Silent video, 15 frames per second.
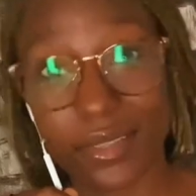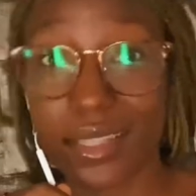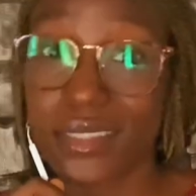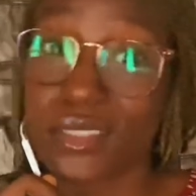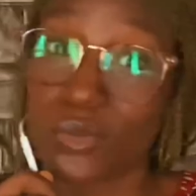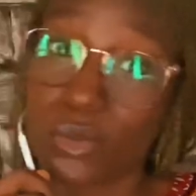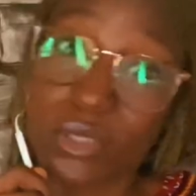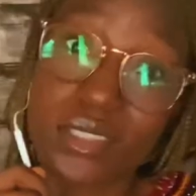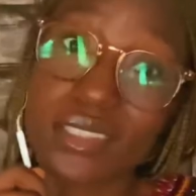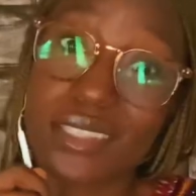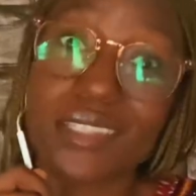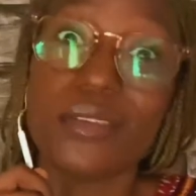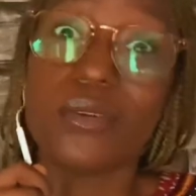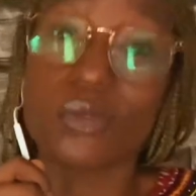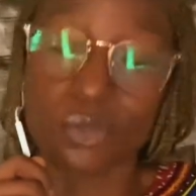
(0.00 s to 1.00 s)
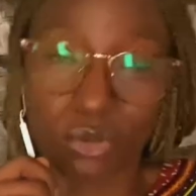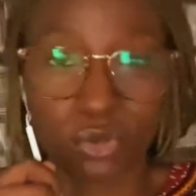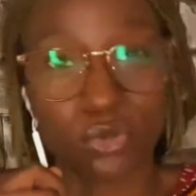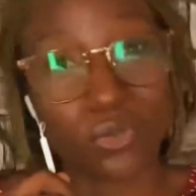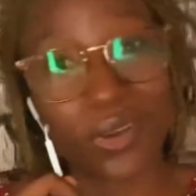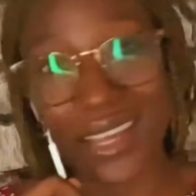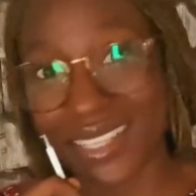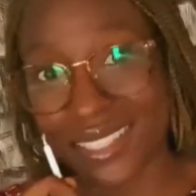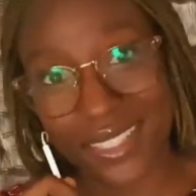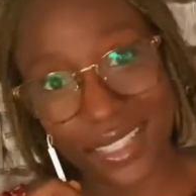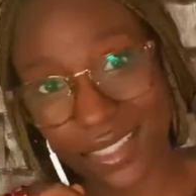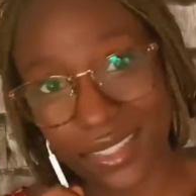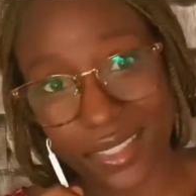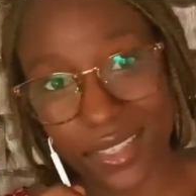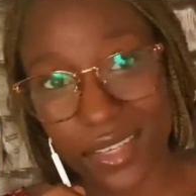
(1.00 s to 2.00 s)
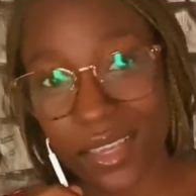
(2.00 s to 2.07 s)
that is what they run to go and set.